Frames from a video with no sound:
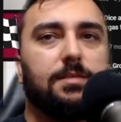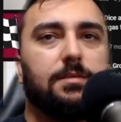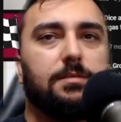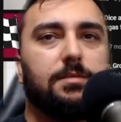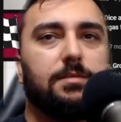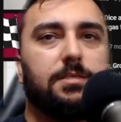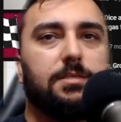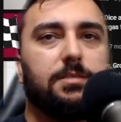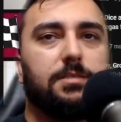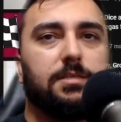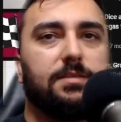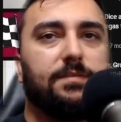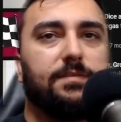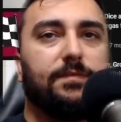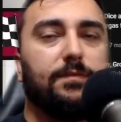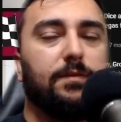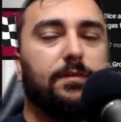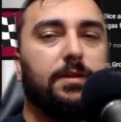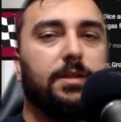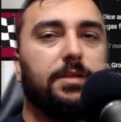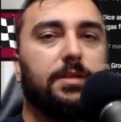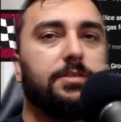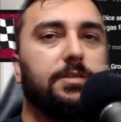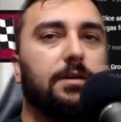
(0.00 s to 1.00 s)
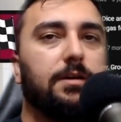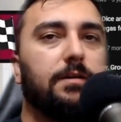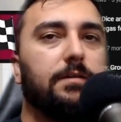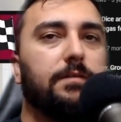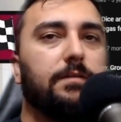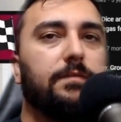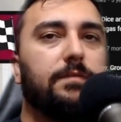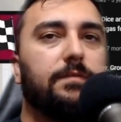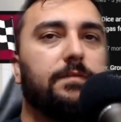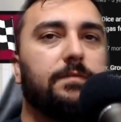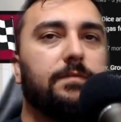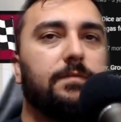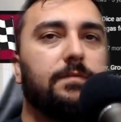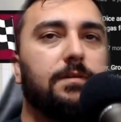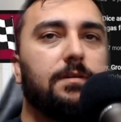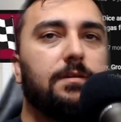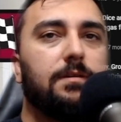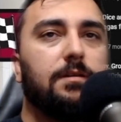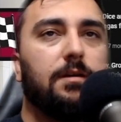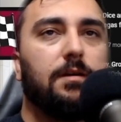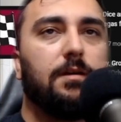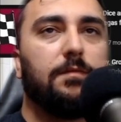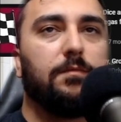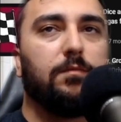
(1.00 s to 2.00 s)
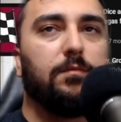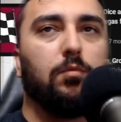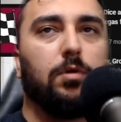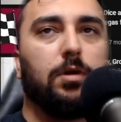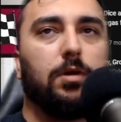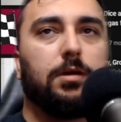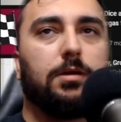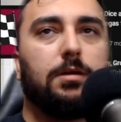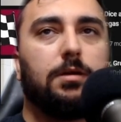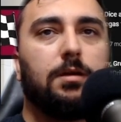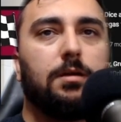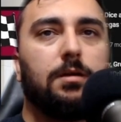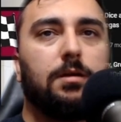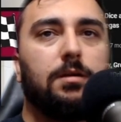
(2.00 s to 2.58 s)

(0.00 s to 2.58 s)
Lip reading: It's just footage of work.